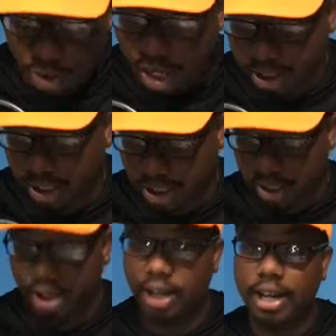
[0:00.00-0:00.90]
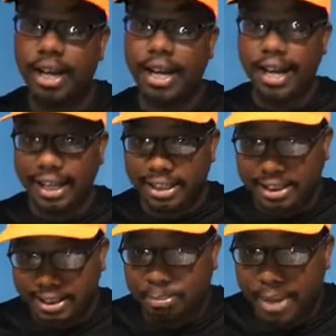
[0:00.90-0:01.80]
go out there and
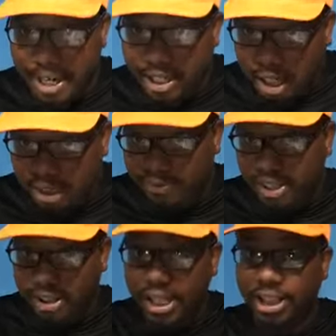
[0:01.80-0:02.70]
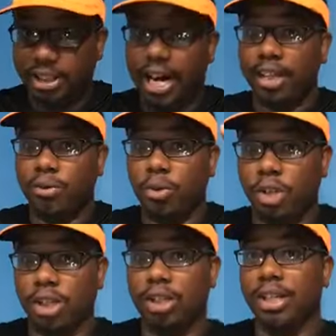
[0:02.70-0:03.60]
pick up this vegetation out the
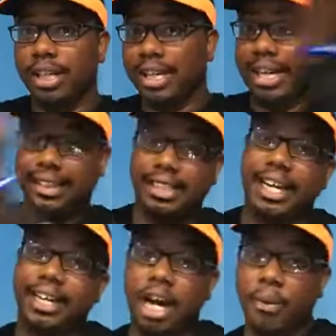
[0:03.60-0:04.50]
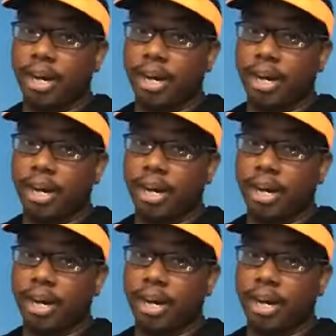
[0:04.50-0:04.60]
water and take it out